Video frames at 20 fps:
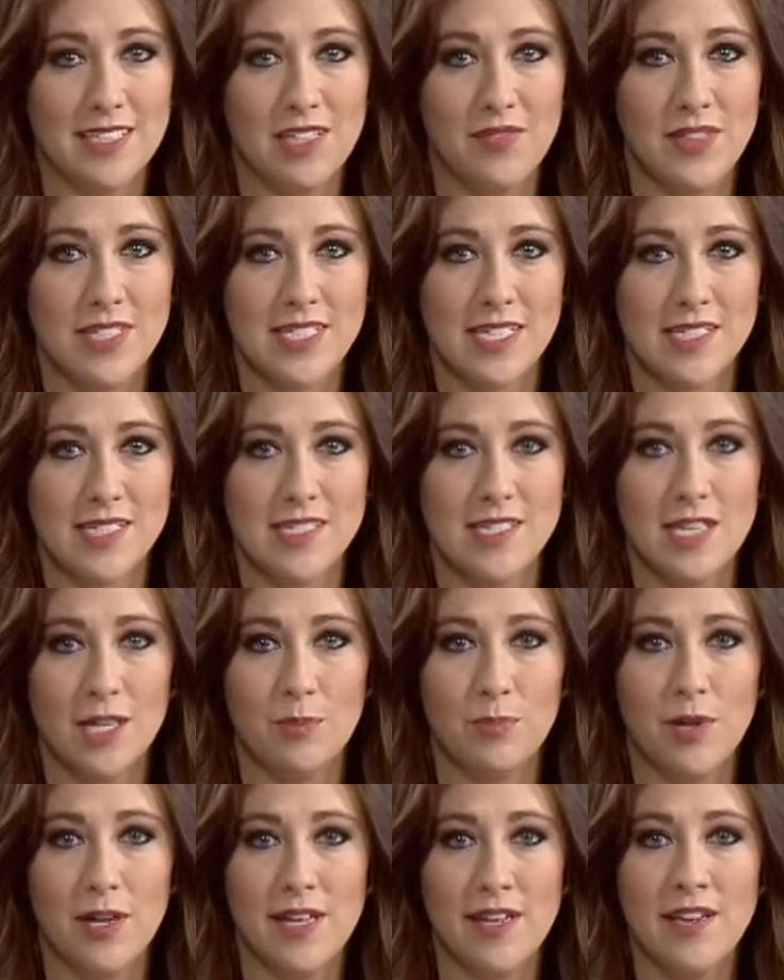T V six's
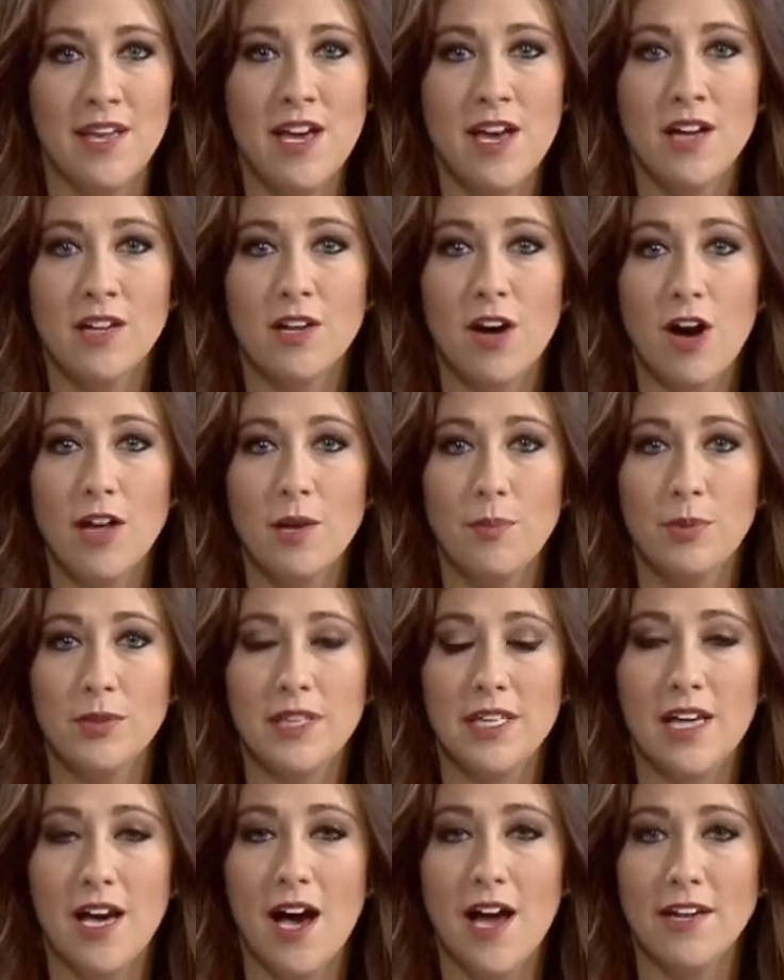Nick Brennan caught up with
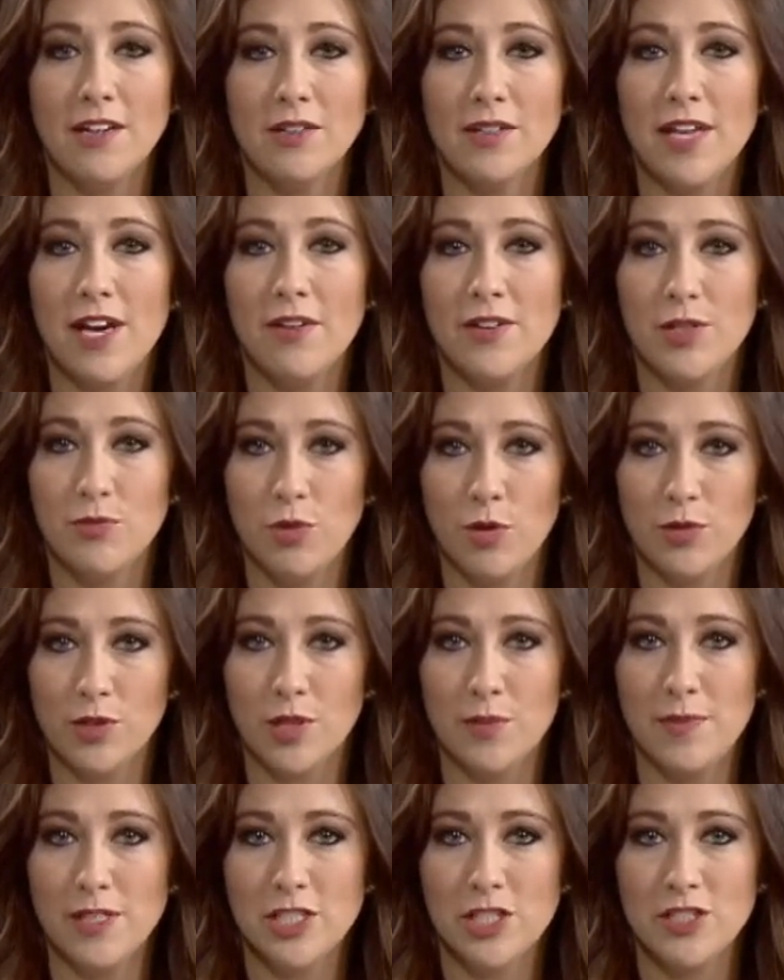the Iron County Road
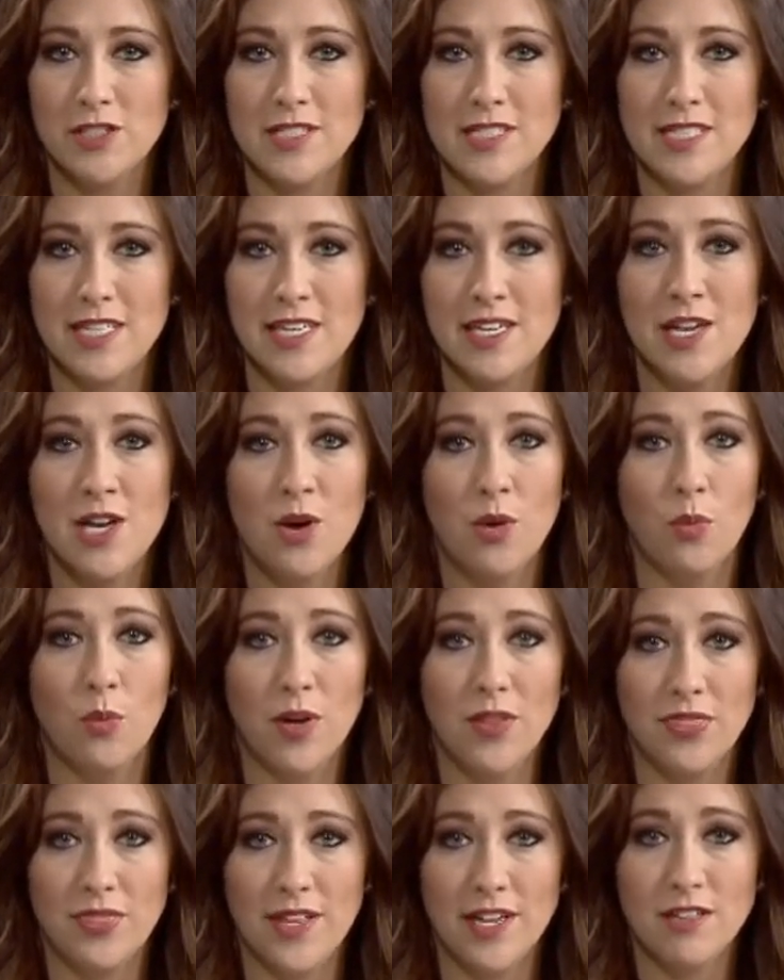Commission to see
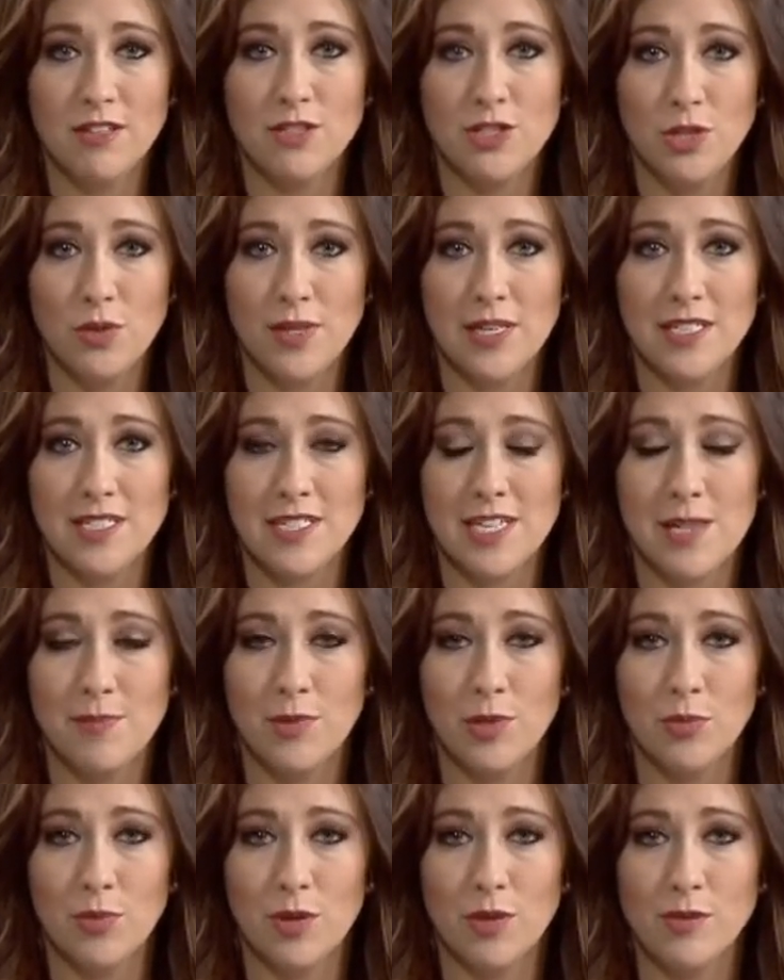what they're doing to keep
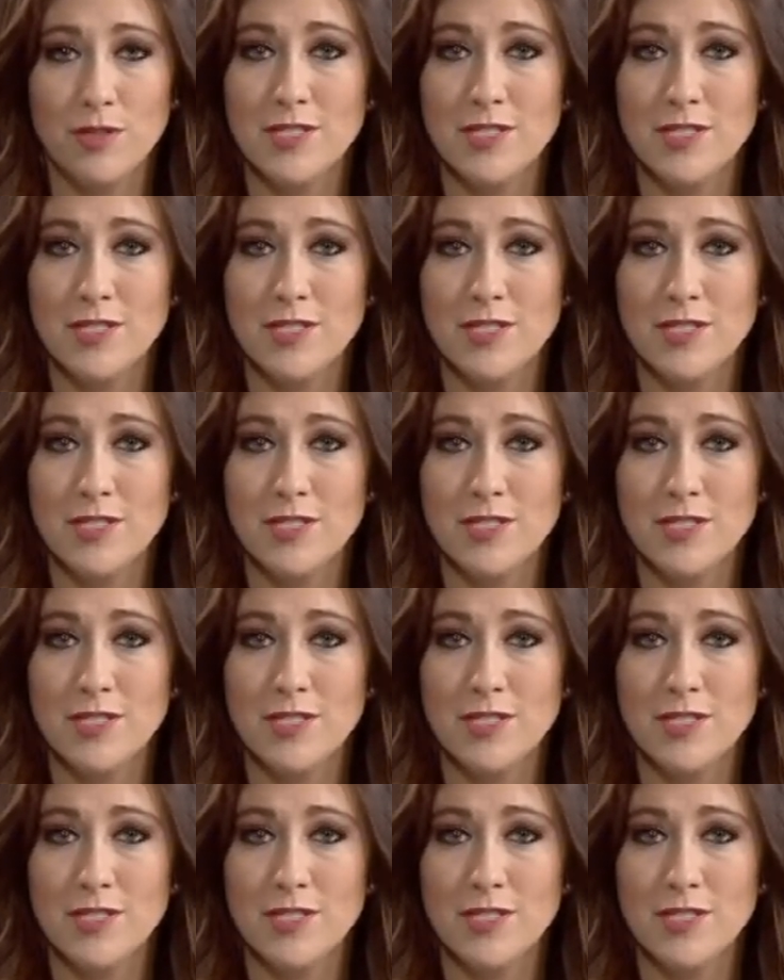the roads